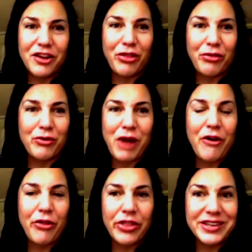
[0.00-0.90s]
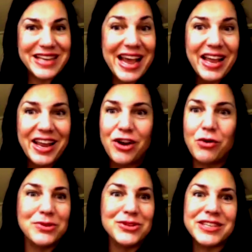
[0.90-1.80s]
throughout the day,
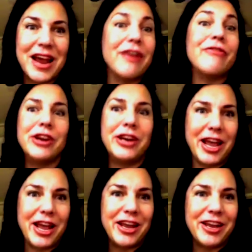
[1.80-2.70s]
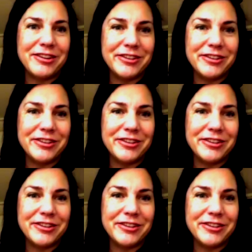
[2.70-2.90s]
almost every day.